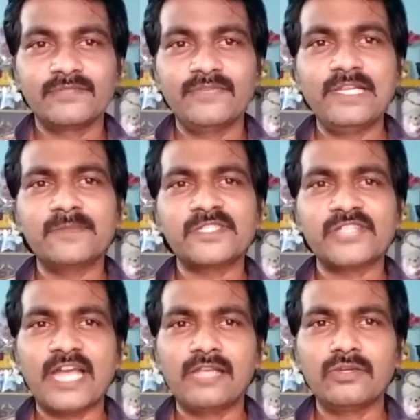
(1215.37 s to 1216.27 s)
William
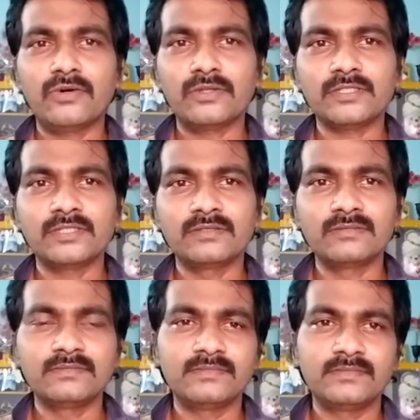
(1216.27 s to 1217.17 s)
Stanley Horton,
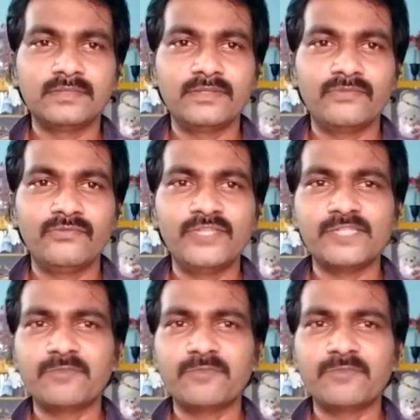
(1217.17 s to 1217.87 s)
which